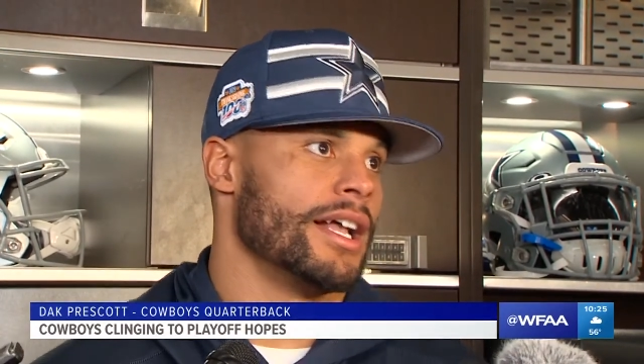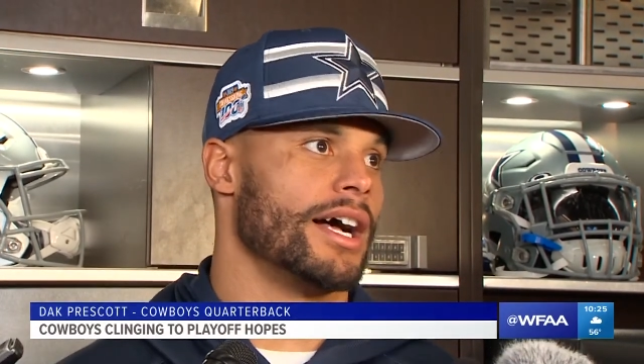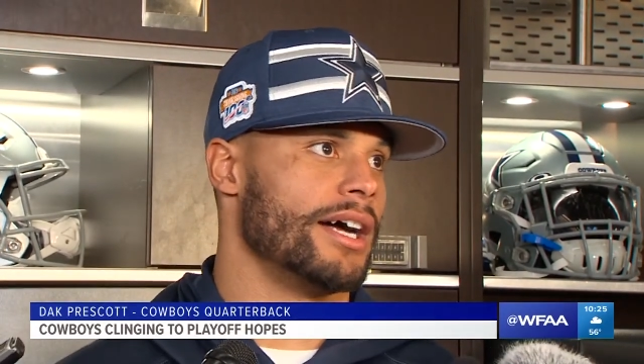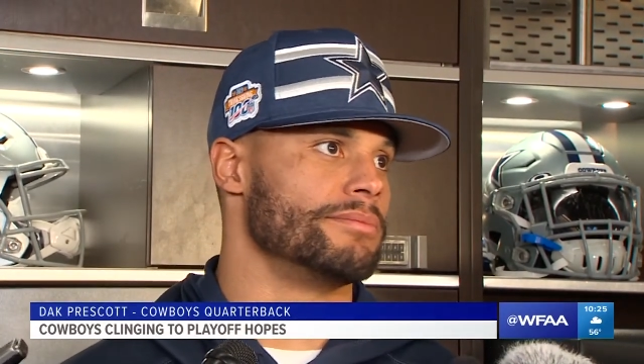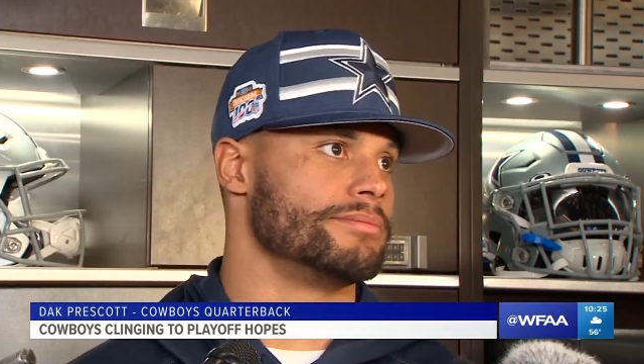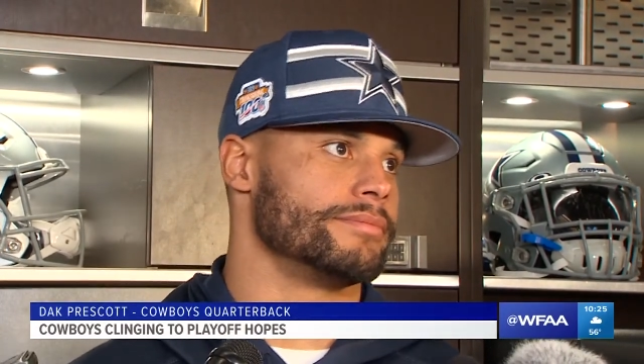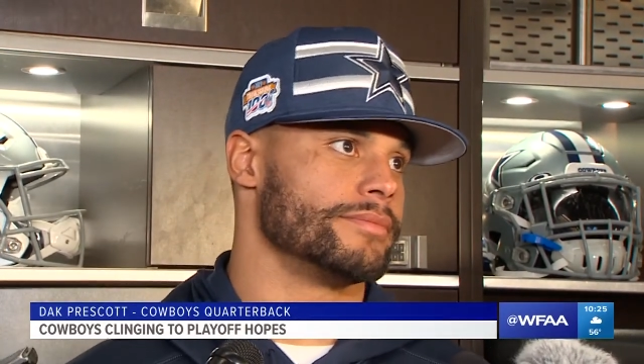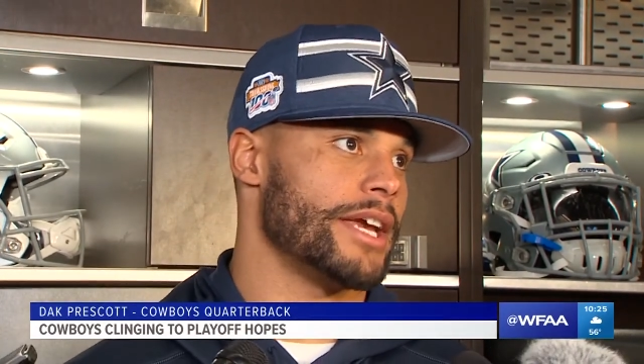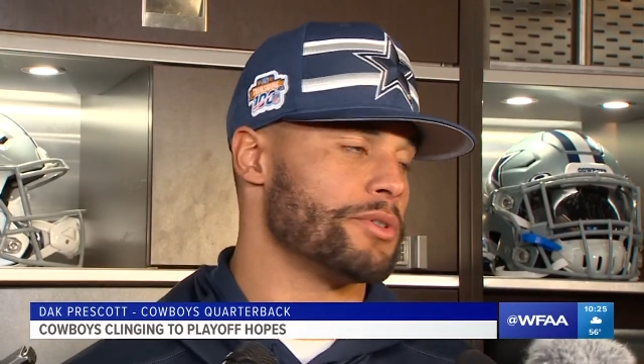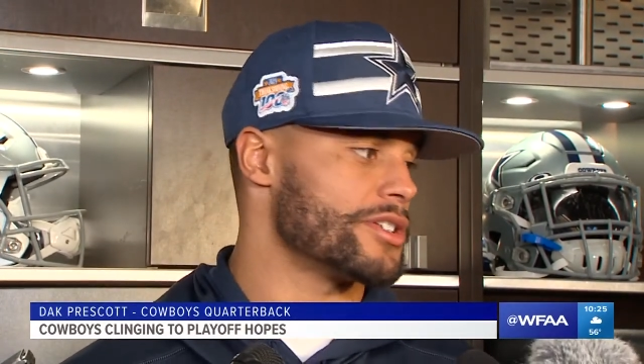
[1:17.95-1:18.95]
um,
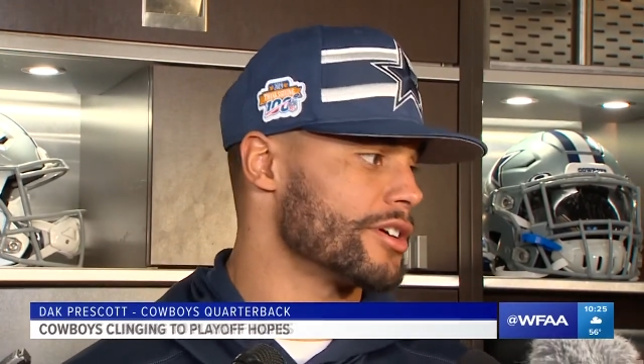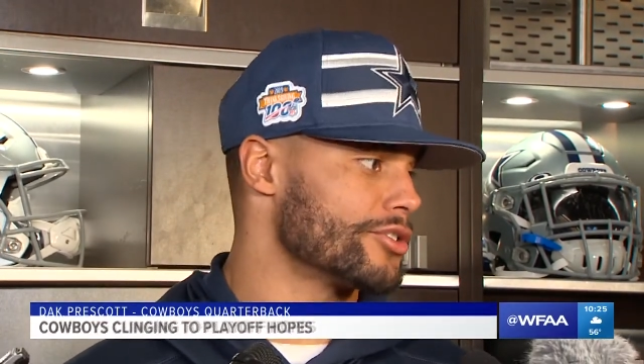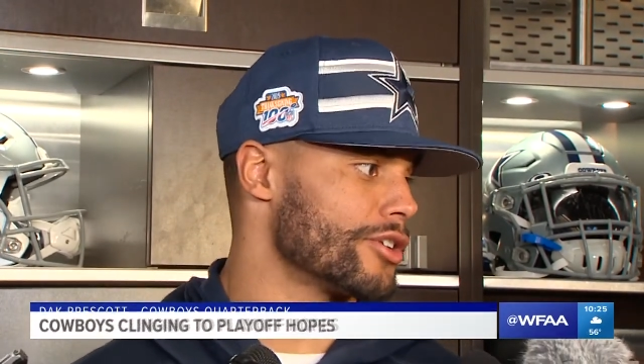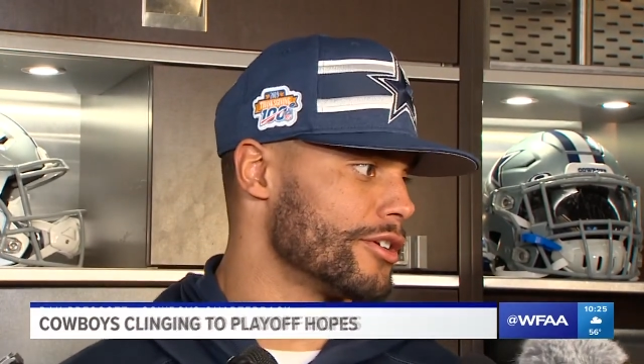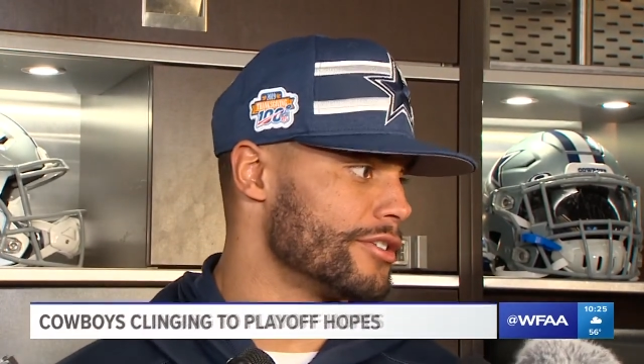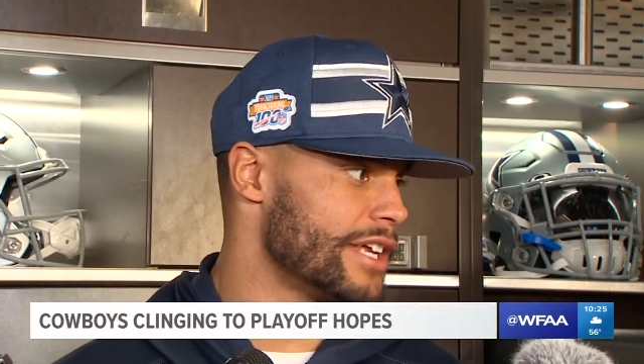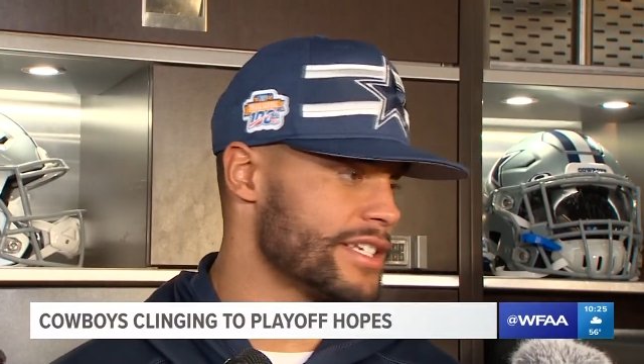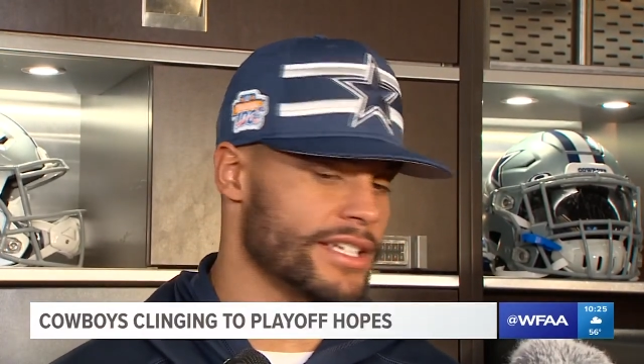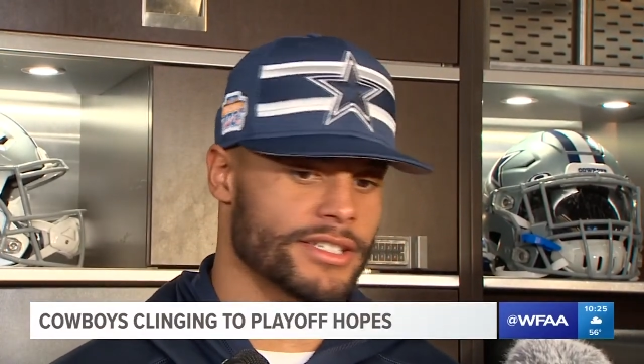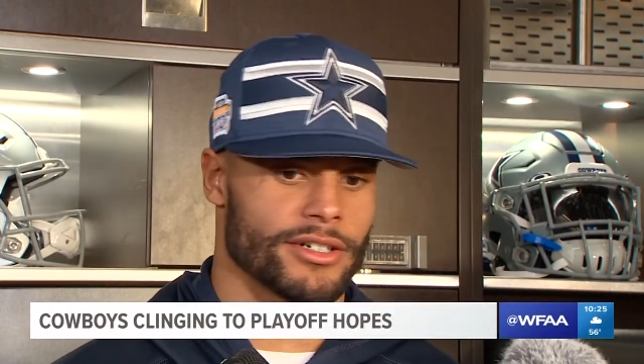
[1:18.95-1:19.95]
yeah, we still control our own
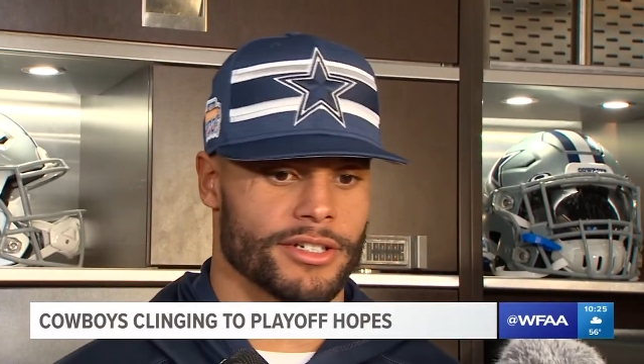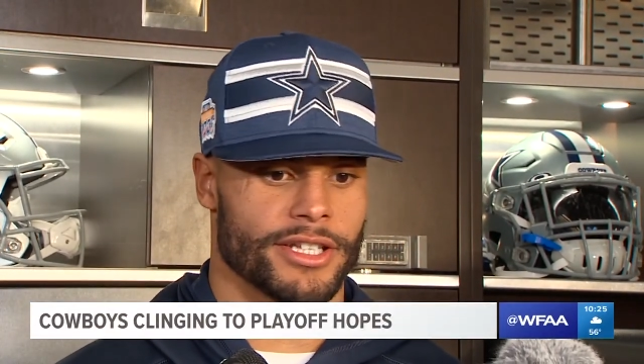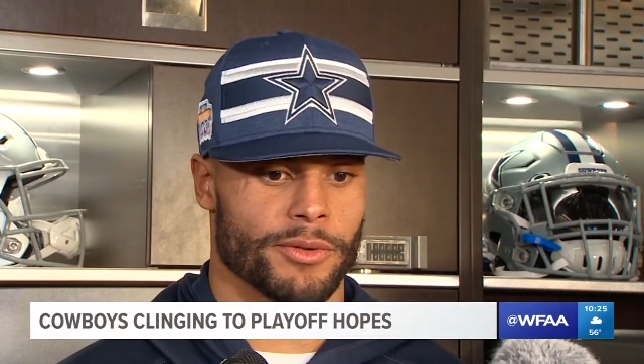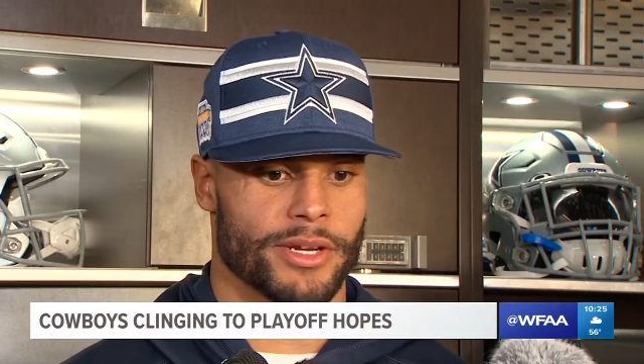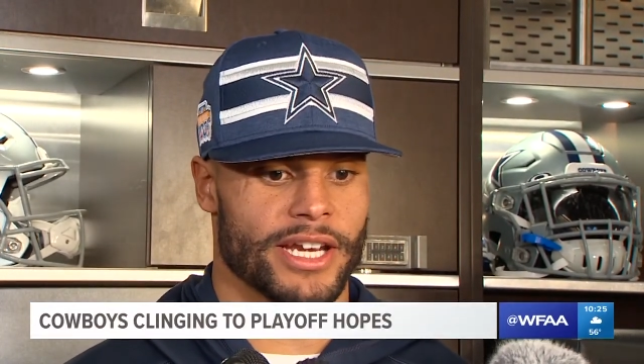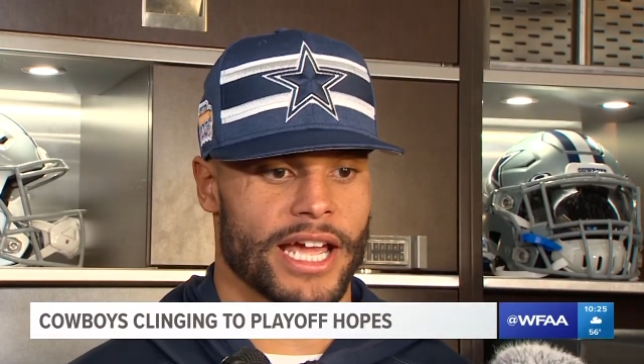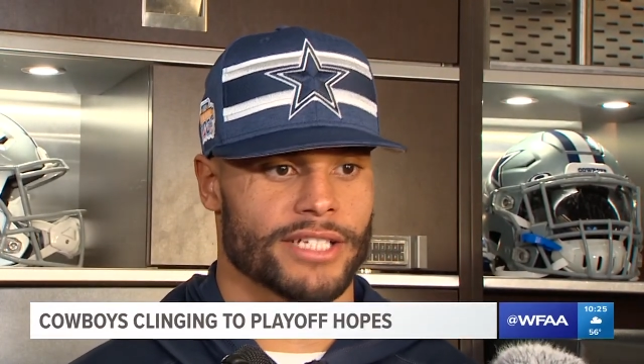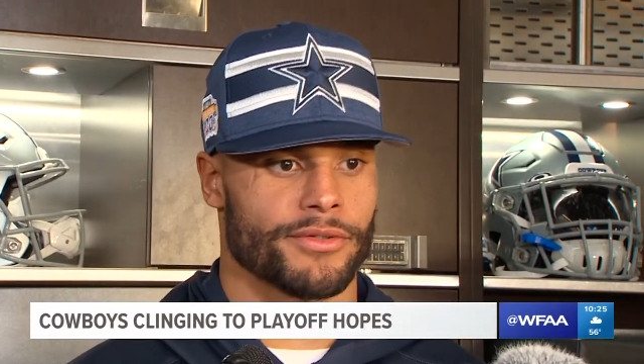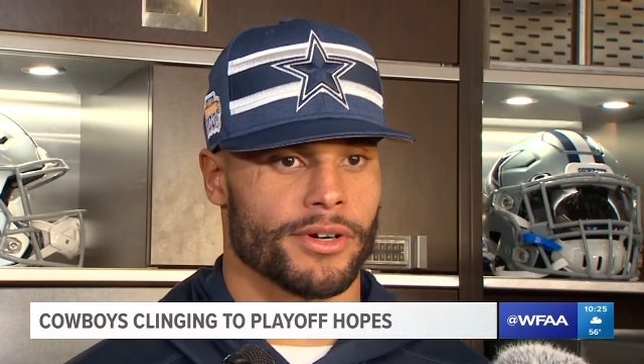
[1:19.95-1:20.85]
destiny. It's the only thing we can ask